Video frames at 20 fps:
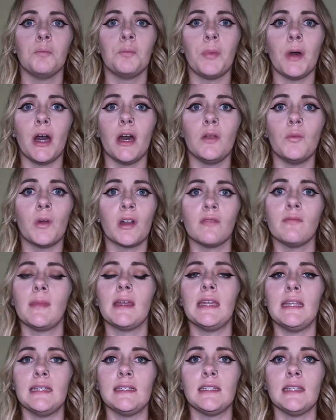But one of my
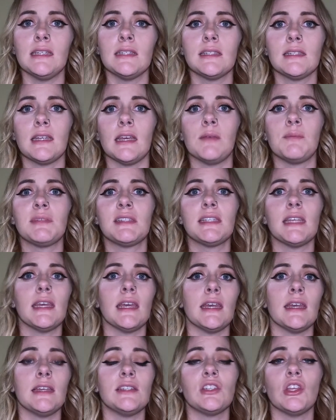easiest tips
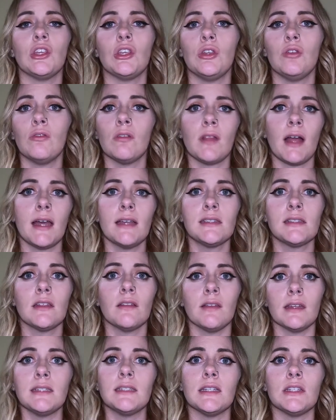is utilize the
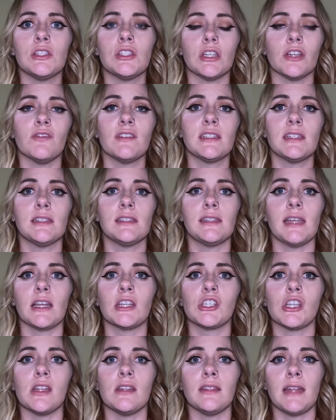LinkedIn services
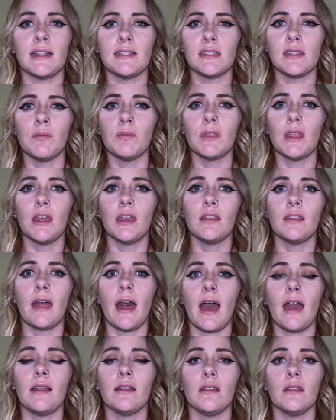section. That's something
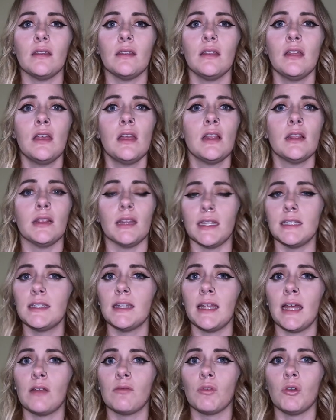that
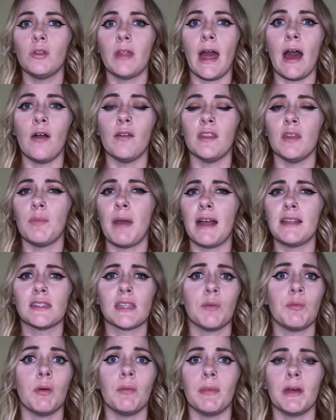LinkedIn had rolled out in the past
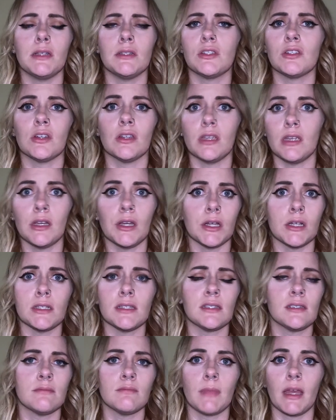couple months or
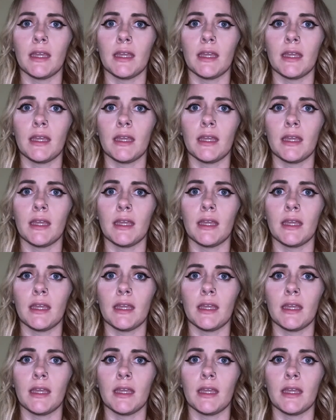years.